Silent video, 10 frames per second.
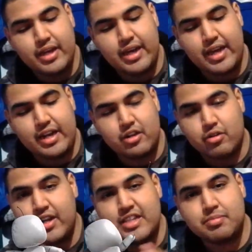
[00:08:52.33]
And no
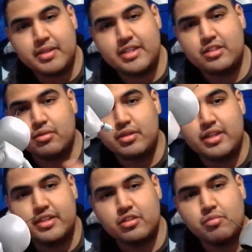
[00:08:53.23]
let's plays, no
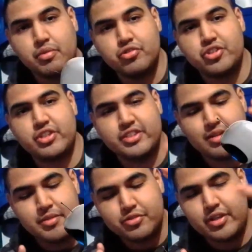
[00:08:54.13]
nothing, no bullshit. It's
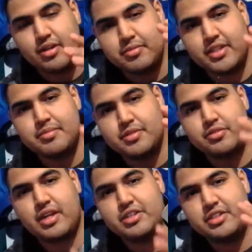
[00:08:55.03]
going to be straight up tips and
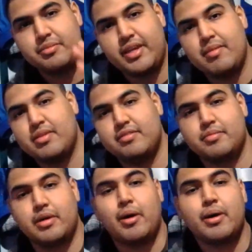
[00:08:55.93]
strategies and gameplays
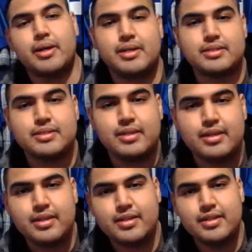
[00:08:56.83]
from now on, guys.
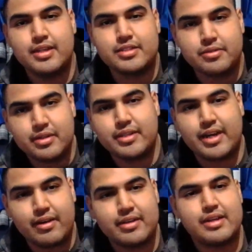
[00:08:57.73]
It's going
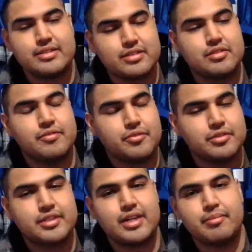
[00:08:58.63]
down, guys. It's going full
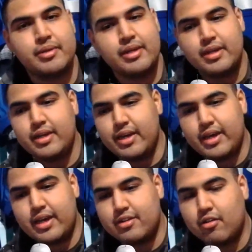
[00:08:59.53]
time.
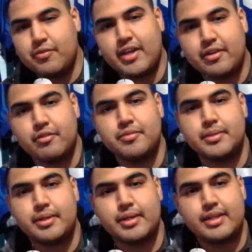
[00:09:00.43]
And hopefully I grow from
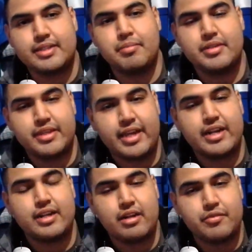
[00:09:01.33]
there, guys. I've been
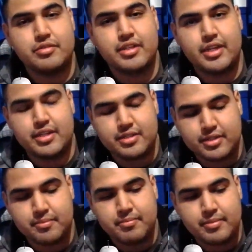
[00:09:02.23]
getting a lot of views lately.
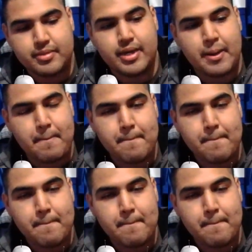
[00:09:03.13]
So, yeah.